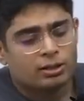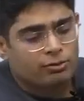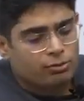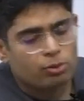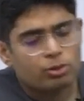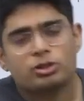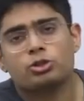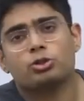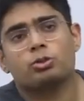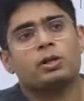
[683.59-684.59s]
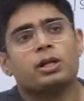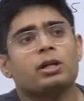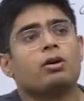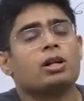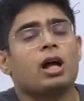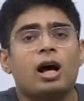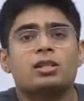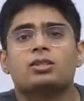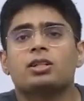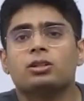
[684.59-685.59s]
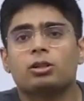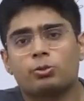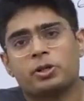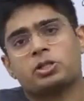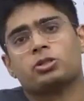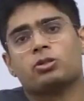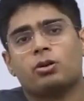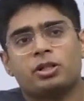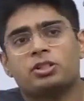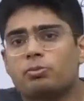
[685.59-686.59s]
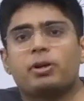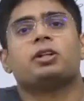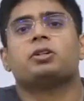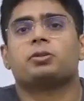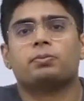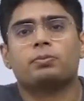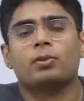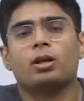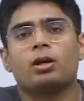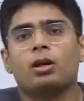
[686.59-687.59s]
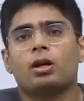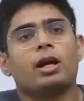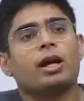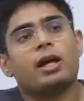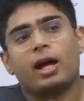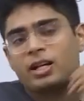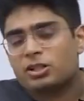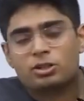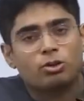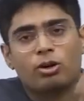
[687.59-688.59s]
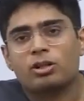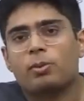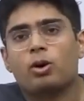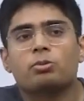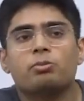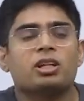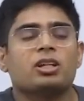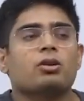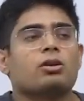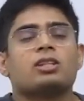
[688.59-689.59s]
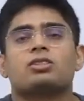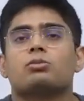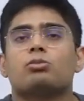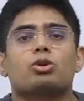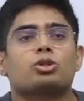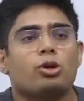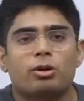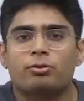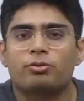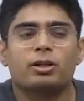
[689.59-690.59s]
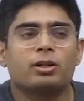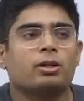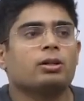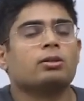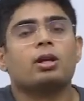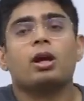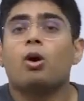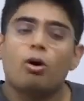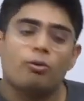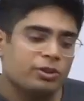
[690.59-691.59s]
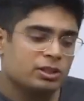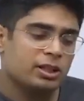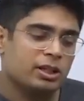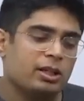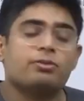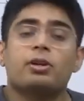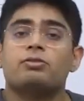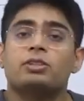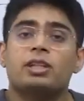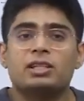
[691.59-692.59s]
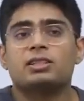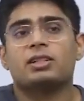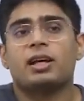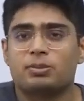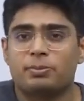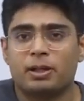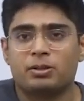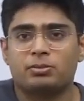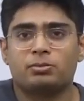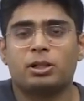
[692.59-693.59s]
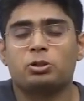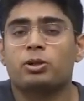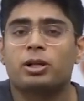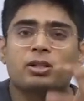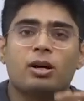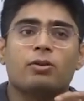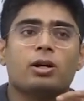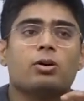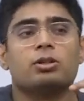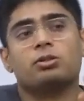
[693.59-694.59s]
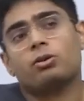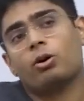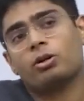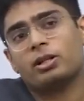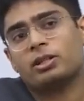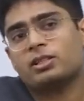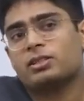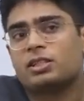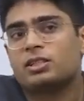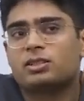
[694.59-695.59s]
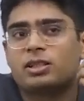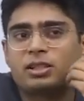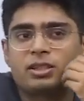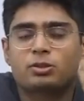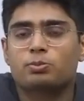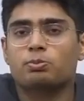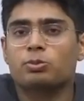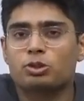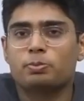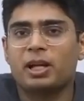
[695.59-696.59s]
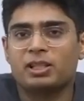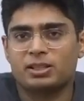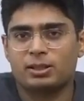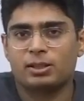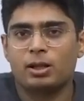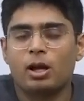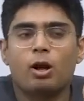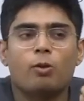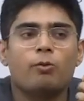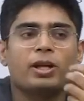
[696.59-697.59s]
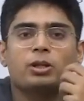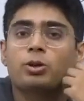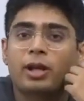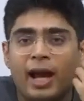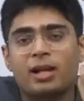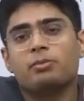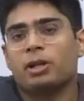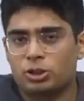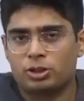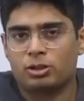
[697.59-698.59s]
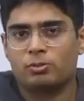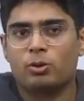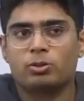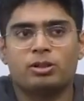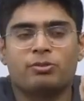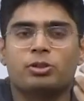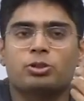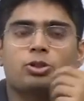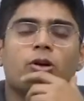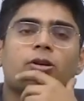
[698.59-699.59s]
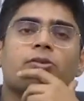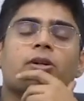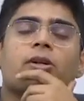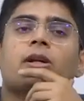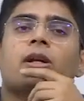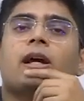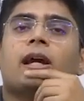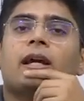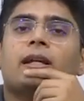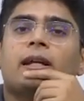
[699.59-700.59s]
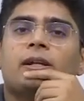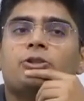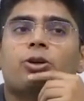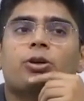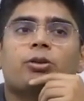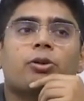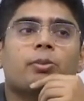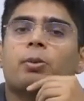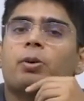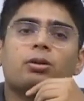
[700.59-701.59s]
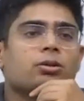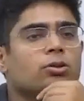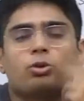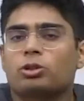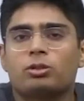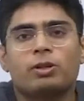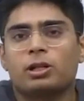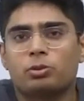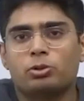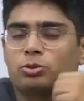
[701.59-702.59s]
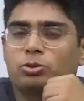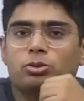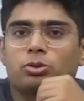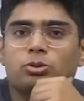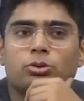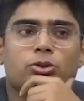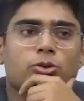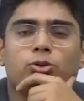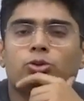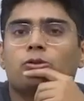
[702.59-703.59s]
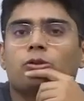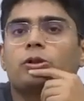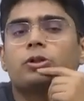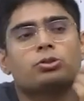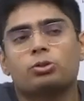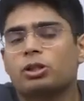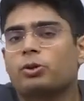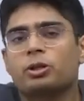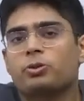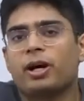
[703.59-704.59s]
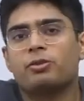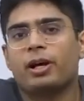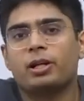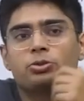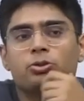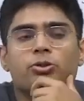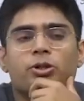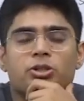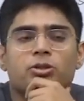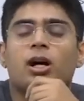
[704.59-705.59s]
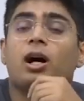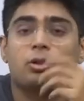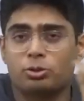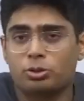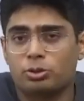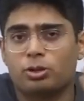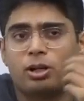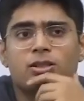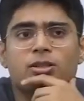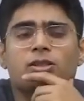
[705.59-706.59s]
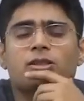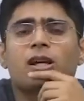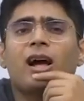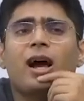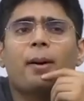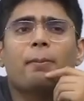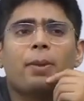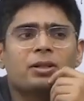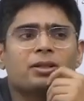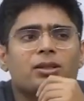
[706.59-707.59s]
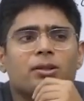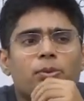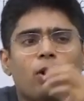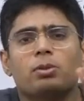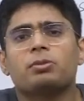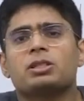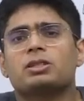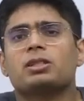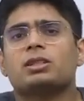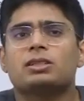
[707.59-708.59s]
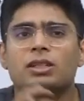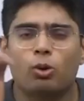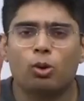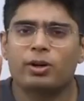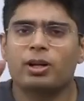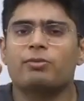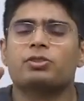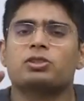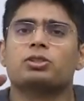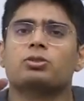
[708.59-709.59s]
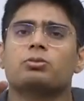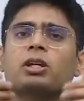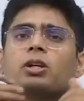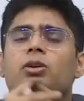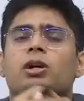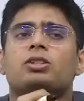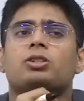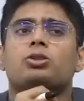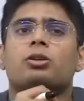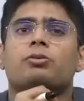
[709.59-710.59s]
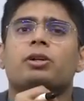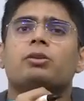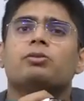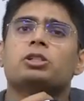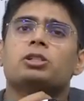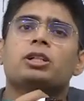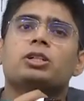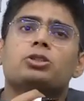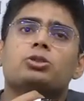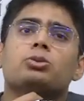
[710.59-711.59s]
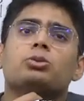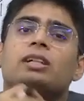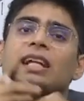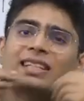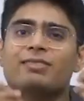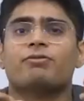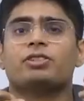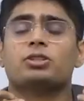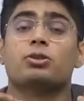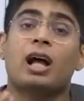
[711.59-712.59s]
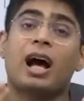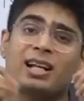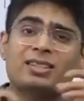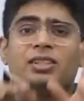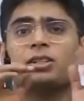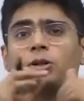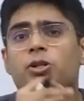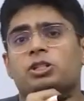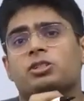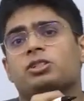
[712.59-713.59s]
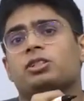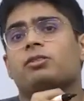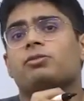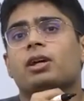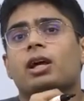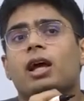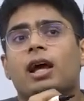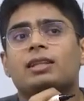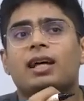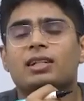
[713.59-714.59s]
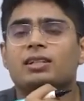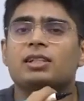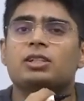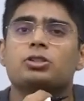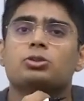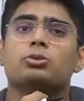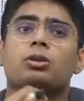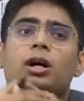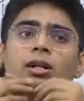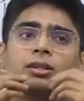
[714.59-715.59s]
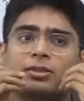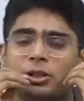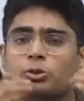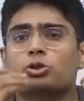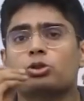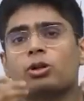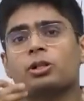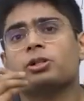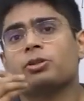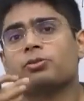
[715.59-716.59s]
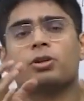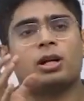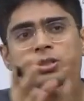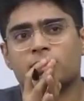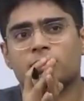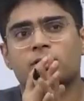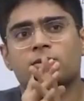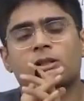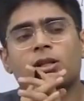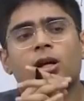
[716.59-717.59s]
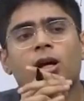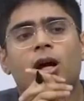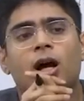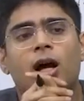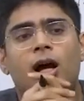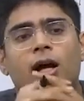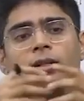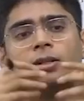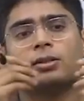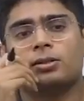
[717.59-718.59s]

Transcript: The focus should be on answering the question on its merit, and it's not about making your answer more geographical. Obviously, if there is an aspect that you can cover, or there is a space where you can mention about a different geographer in Indian geography paper, you're more than welcome to do so. It is only going to add value to your question, to your answers. But the problem is the overemphasis on making your answer geographical, which leads to less emphasis on answering the question itself, and that leads to a reduced quality of your answers. And